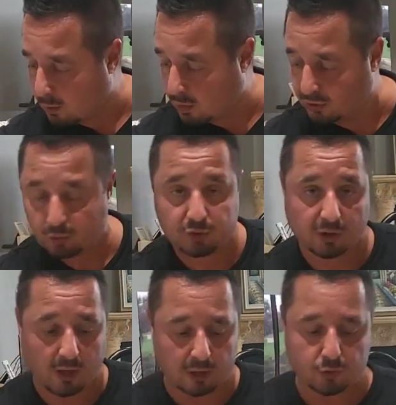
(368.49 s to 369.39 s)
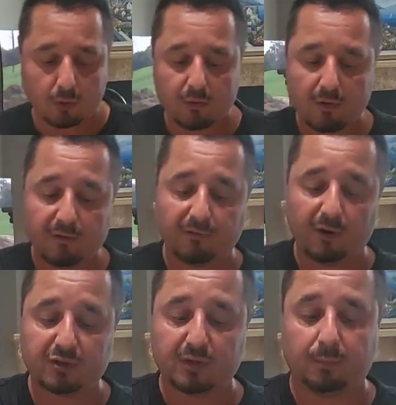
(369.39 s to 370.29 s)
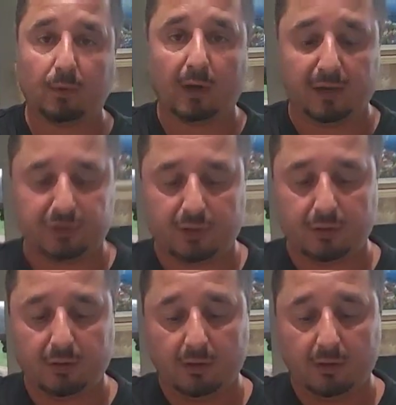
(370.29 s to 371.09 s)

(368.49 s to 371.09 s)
We're gonna do cilantro, very simple, guys.